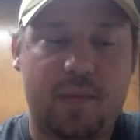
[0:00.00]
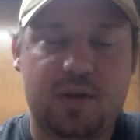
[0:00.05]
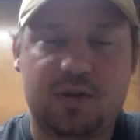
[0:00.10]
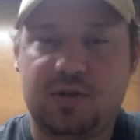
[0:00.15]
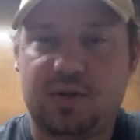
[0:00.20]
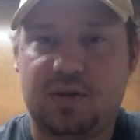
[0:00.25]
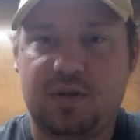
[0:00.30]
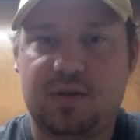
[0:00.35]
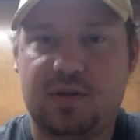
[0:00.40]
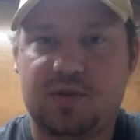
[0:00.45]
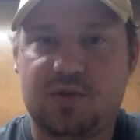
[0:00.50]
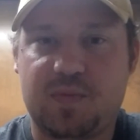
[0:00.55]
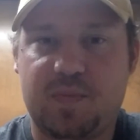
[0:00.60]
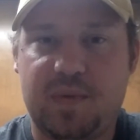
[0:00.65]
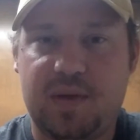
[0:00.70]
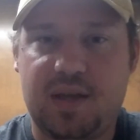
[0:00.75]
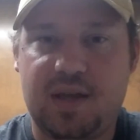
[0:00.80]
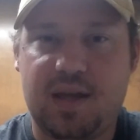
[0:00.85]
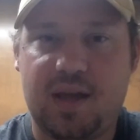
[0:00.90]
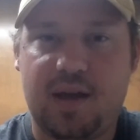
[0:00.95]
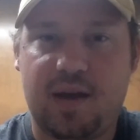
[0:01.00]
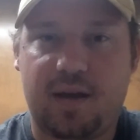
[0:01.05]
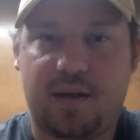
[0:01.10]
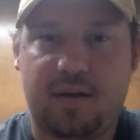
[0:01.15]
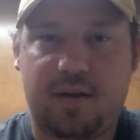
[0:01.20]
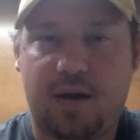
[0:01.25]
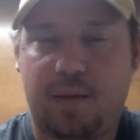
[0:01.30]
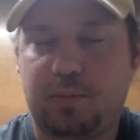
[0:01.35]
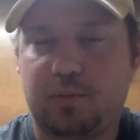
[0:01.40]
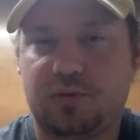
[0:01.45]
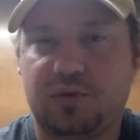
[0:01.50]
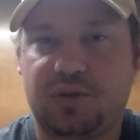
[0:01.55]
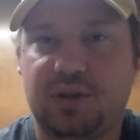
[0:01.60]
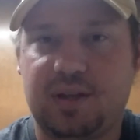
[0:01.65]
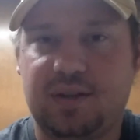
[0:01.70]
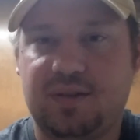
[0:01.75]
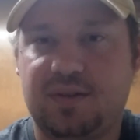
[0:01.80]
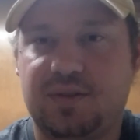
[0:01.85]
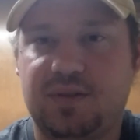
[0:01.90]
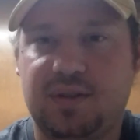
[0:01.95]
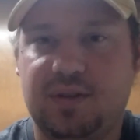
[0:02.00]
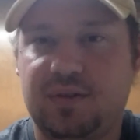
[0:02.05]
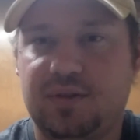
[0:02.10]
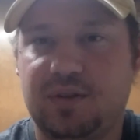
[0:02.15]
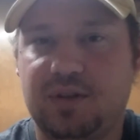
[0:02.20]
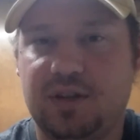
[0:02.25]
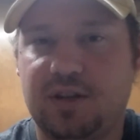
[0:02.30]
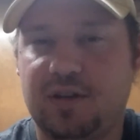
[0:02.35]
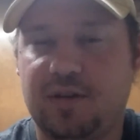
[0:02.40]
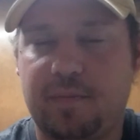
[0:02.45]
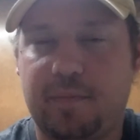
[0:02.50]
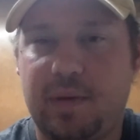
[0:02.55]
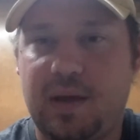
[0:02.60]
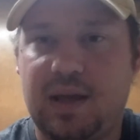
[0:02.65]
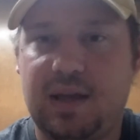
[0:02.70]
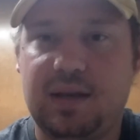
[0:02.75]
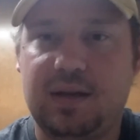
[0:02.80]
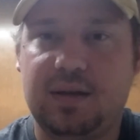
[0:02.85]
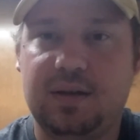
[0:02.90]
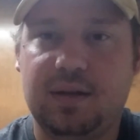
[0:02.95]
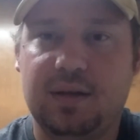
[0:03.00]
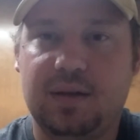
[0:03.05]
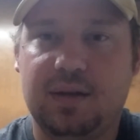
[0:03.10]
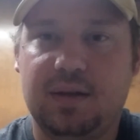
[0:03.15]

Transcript: It shouldn't just be a couple sentences in a debate